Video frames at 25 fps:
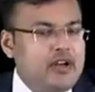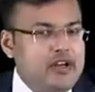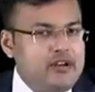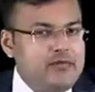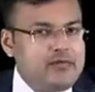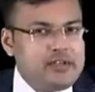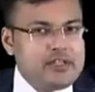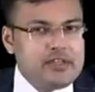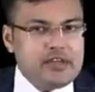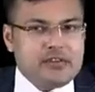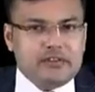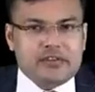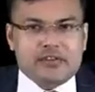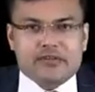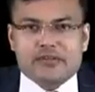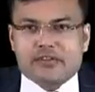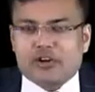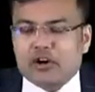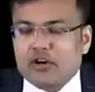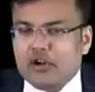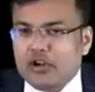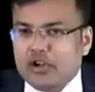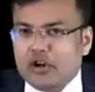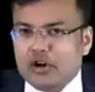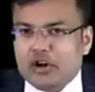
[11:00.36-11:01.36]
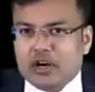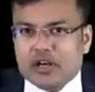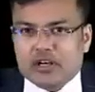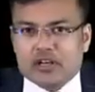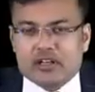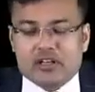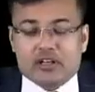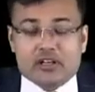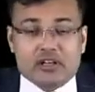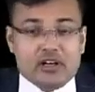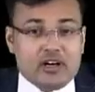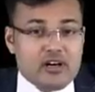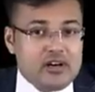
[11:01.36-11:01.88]
in which of the following
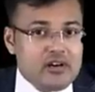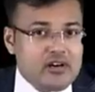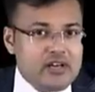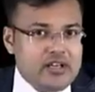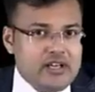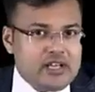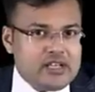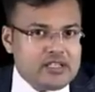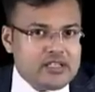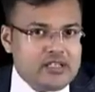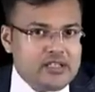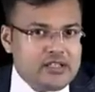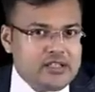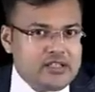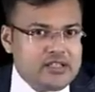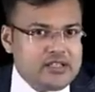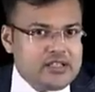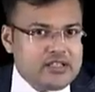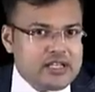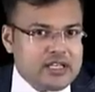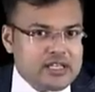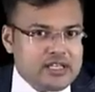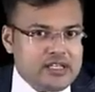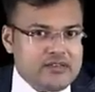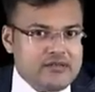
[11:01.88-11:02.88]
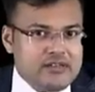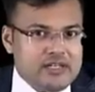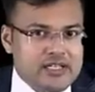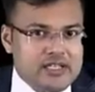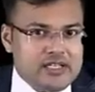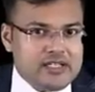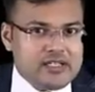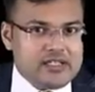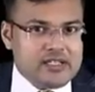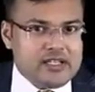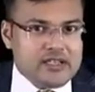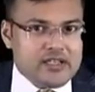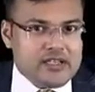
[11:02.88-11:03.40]
organ earliest disease activity
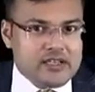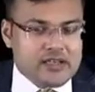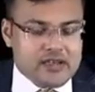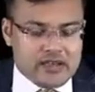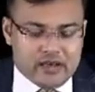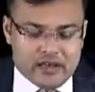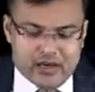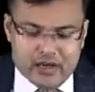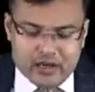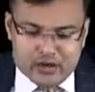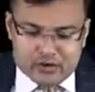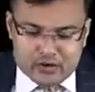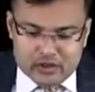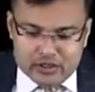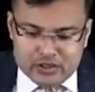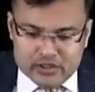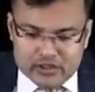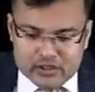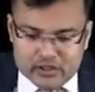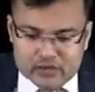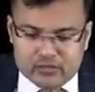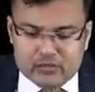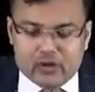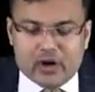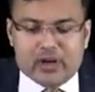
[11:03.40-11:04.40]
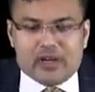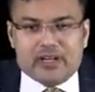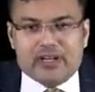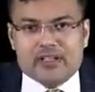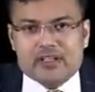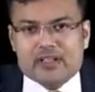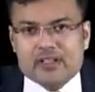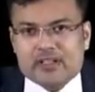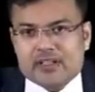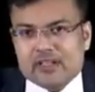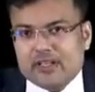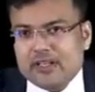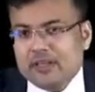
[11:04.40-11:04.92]
is seen? So in small
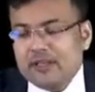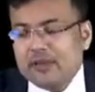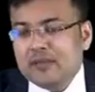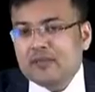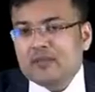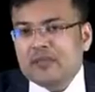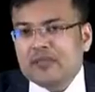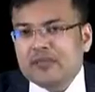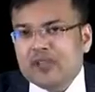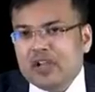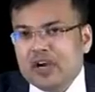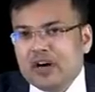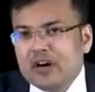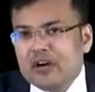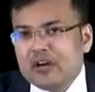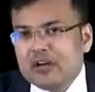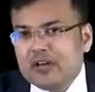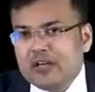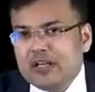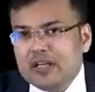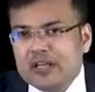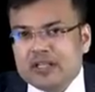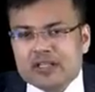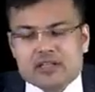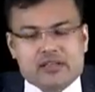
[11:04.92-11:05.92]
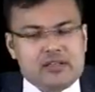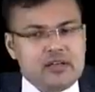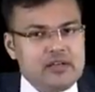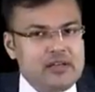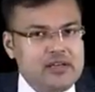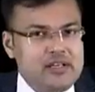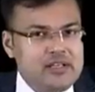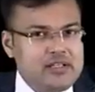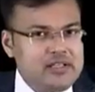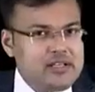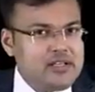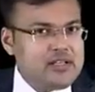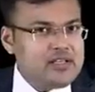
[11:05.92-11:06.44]
intestine, earliest
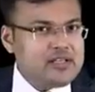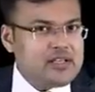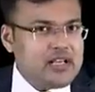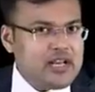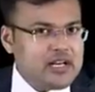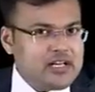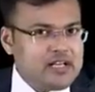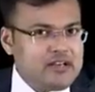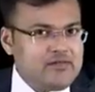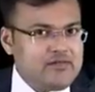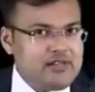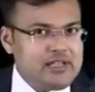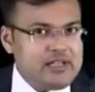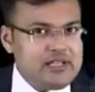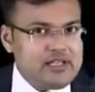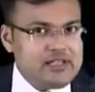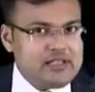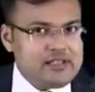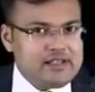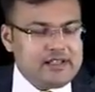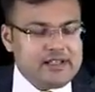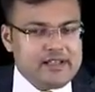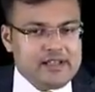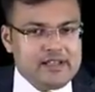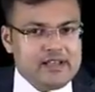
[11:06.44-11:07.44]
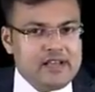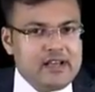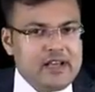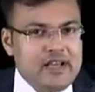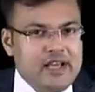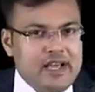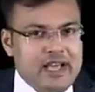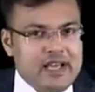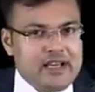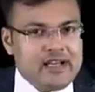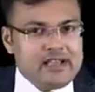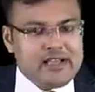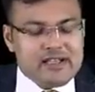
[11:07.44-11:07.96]
disease activity is seen
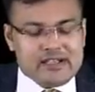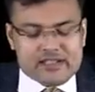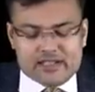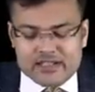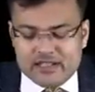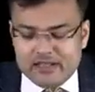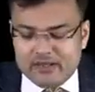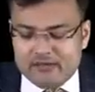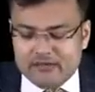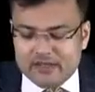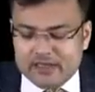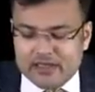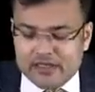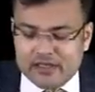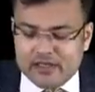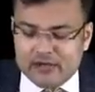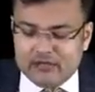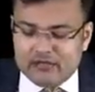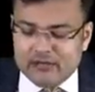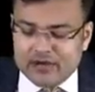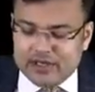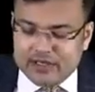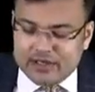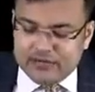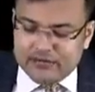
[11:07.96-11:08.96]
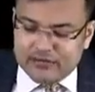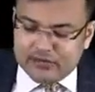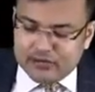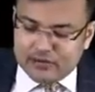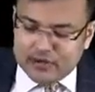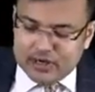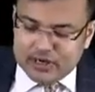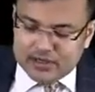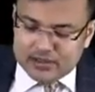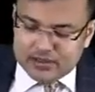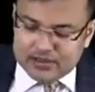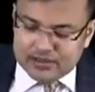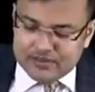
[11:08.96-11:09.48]
and it is seen within 24
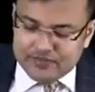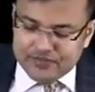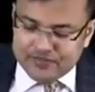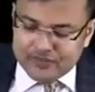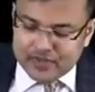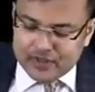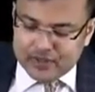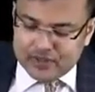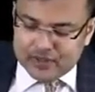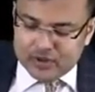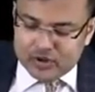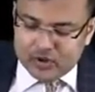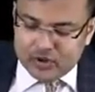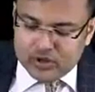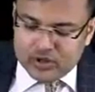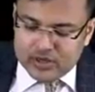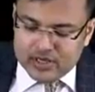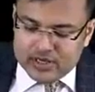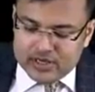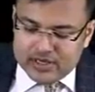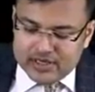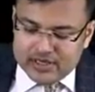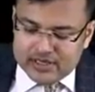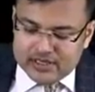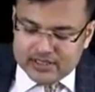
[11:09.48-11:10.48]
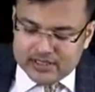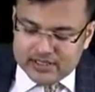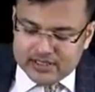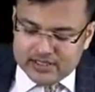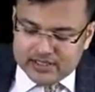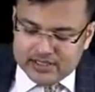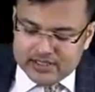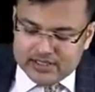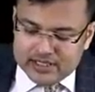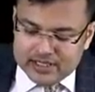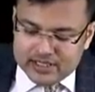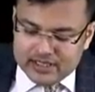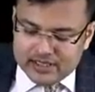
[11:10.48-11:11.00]
hours. So earliest
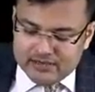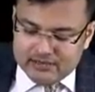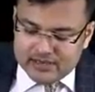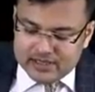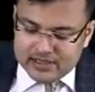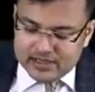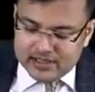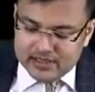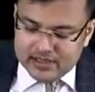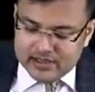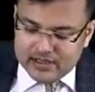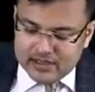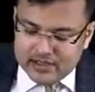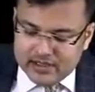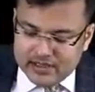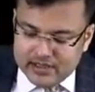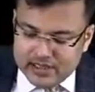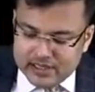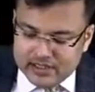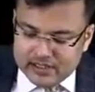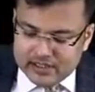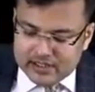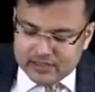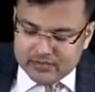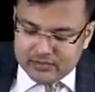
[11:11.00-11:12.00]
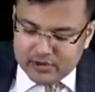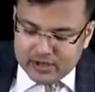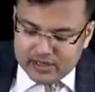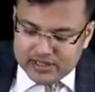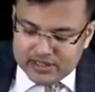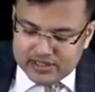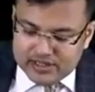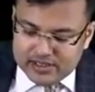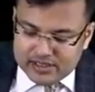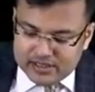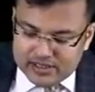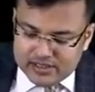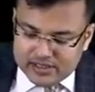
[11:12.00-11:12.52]
disease activity in small
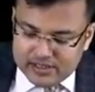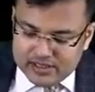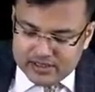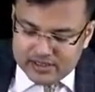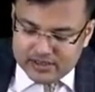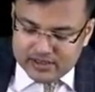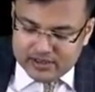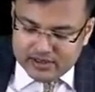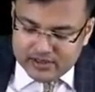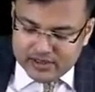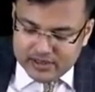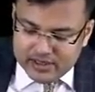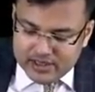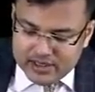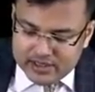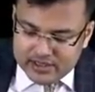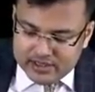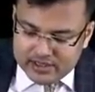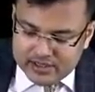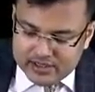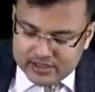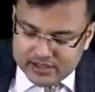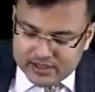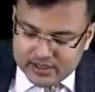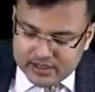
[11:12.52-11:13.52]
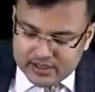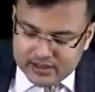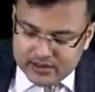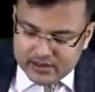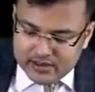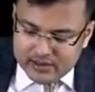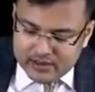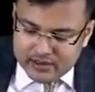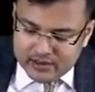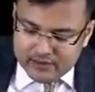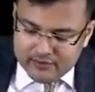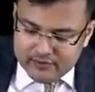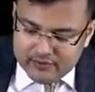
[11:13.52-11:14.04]
intestine, it is seen
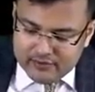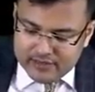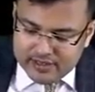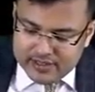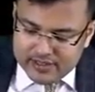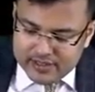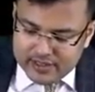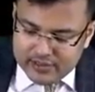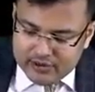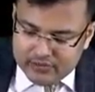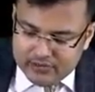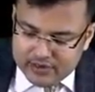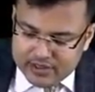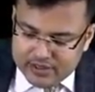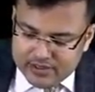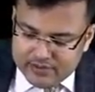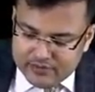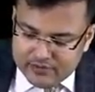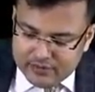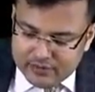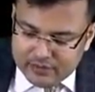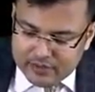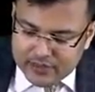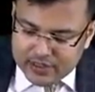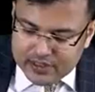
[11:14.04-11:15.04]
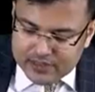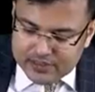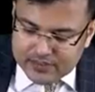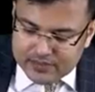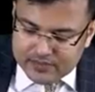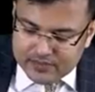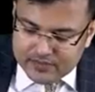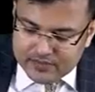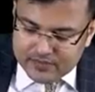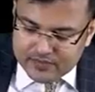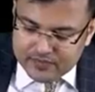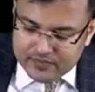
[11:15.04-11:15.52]
within 24 hours.